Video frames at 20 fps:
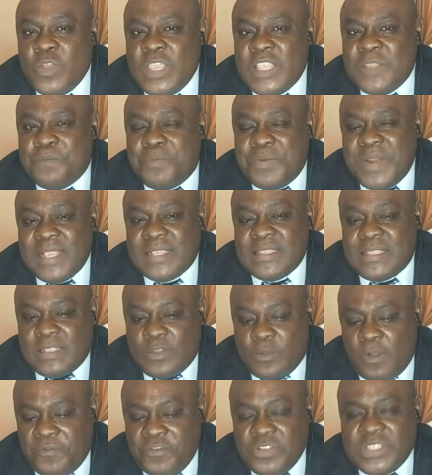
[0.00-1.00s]
child it breaks
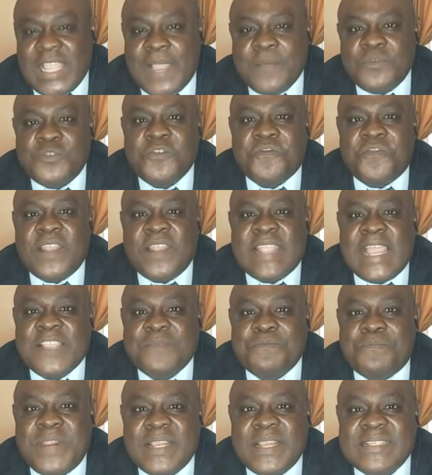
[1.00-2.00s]
you find that
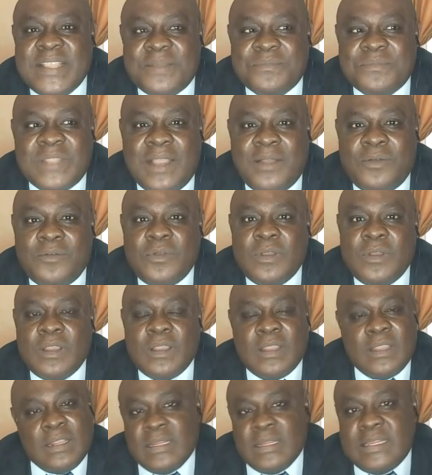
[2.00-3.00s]
it breaks them down
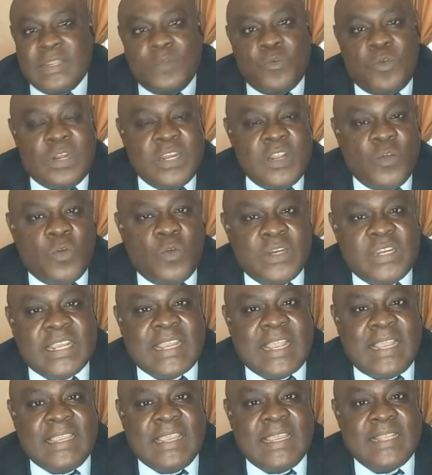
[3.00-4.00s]
they want they want they
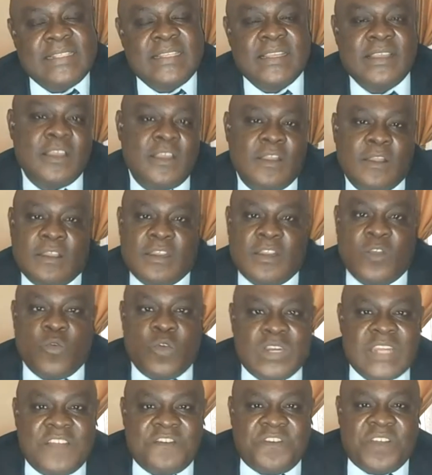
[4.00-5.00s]
can't get they
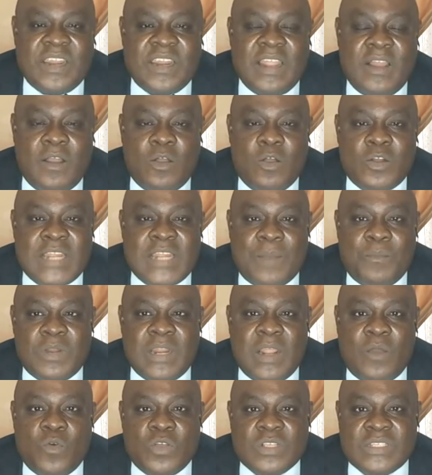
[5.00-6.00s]
want their father or their
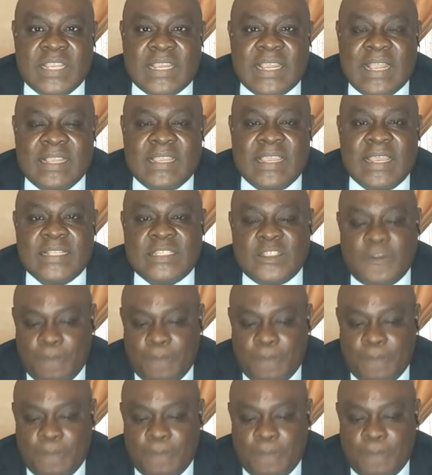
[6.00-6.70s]
mother wants they can't get